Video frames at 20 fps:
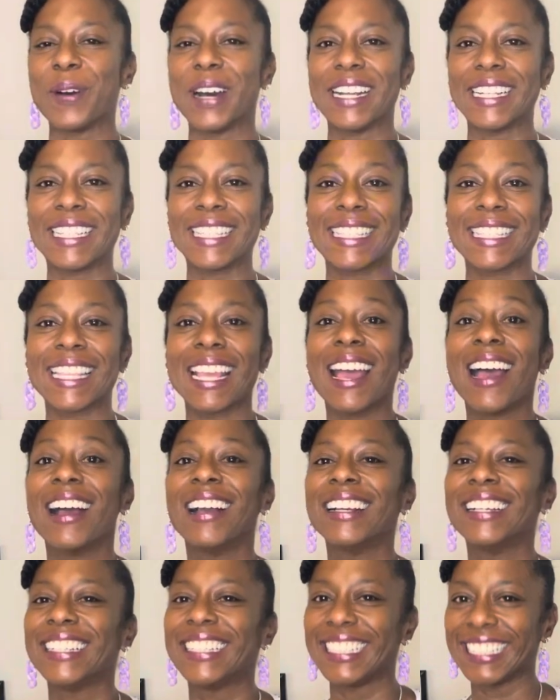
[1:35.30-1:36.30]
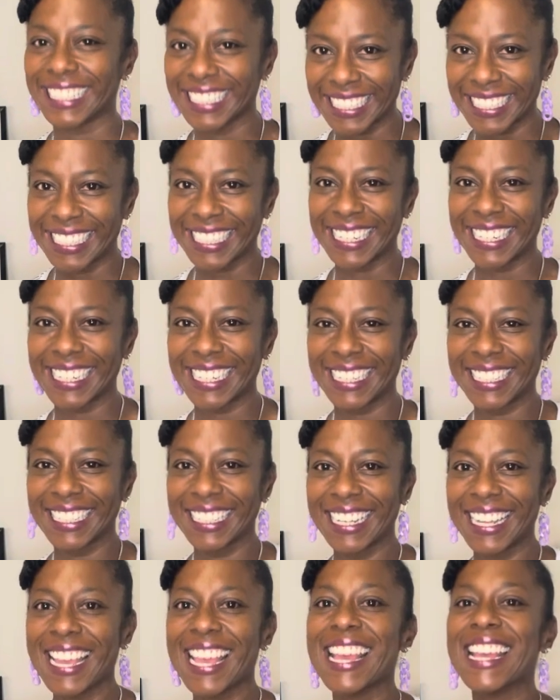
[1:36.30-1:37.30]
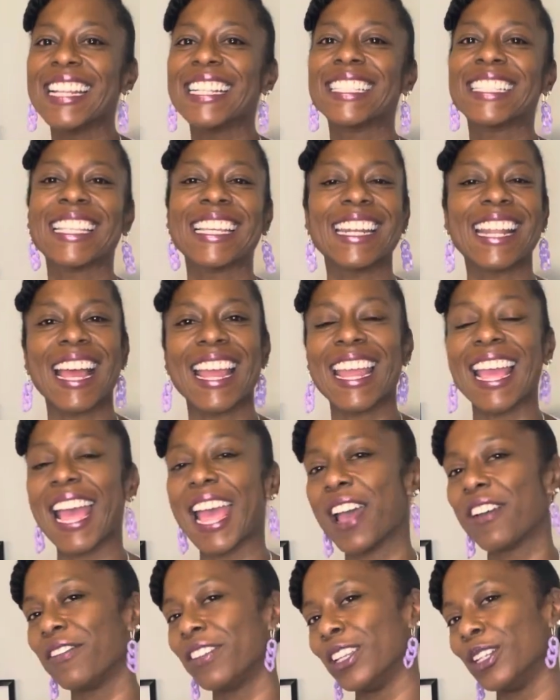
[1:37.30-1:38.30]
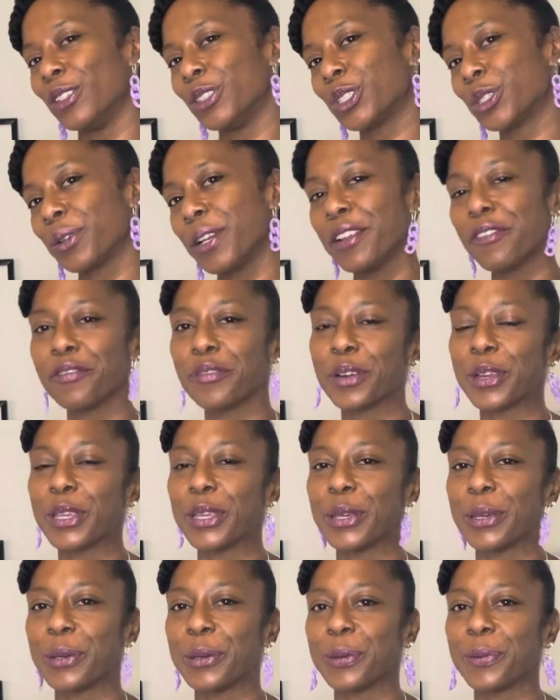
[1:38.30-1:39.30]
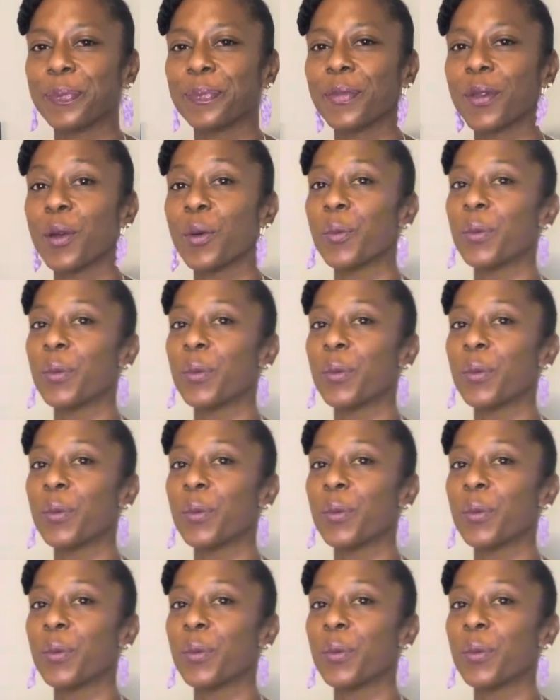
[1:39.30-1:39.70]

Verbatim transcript: What's good? Tonight I have a little treat for you.